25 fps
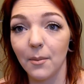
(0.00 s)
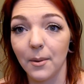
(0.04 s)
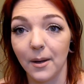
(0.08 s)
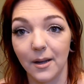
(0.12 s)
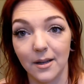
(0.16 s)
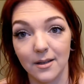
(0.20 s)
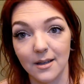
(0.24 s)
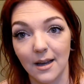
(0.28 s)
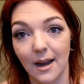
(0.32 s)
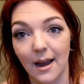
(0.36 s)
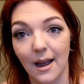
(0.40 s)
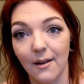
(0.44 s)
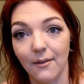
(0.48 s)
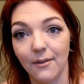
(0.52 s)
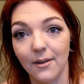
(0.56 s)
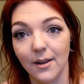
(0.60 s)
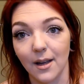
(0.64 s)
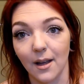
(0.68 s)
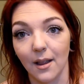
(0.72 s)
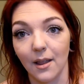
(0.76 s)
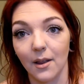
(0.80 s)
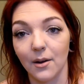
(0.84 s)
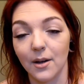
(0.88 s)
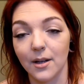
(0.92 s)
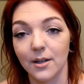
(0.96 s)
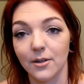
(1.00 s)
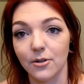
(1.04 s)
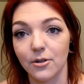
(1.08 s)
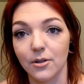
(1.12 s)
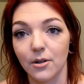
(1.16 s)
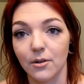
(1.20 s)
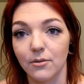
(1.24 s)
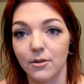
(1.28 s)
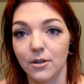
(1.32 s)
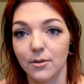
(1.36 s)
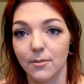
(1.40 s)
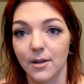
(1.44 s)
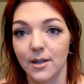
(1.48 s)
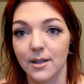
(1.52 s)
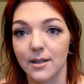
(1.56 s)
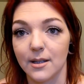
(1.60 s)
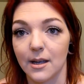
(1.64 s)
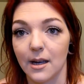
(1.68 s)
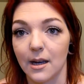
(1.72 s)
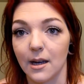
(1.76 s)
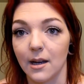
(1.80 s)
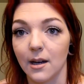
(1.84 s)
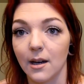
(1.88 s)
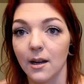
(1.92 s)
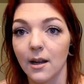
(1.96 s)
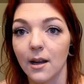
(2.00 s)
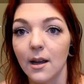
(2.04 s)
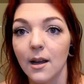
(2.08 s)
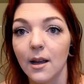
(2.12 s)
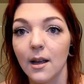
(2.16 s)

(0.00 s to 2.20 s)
because I have a yellow undertone to my skin